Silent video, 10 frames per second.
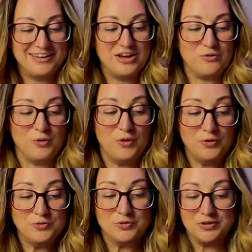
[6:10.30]
Well,
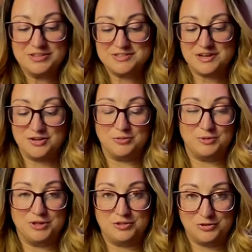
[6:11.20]
hopefully it's not gonna
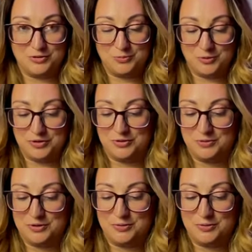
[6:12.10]
be a third one in a row.